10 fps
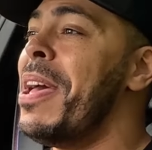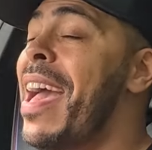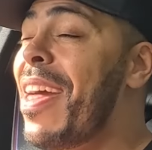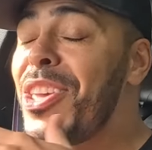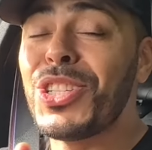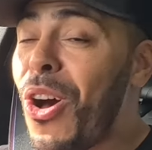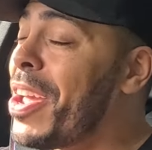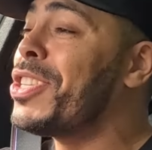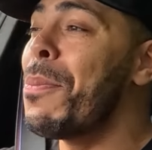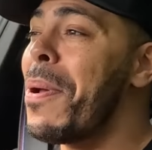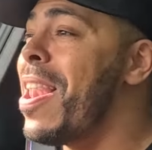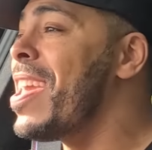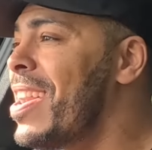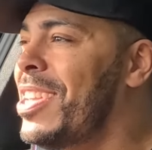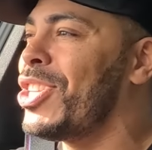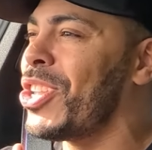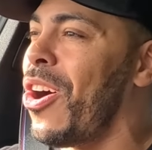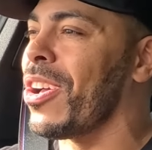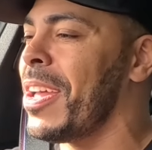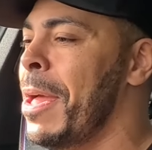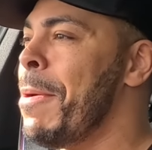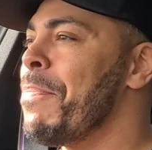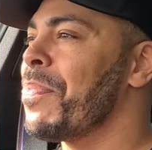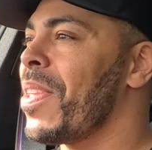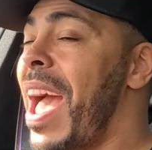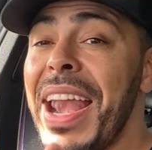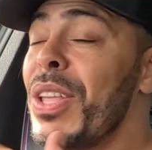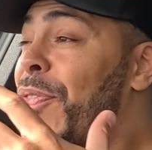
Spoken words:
And this car is completely stock. And it's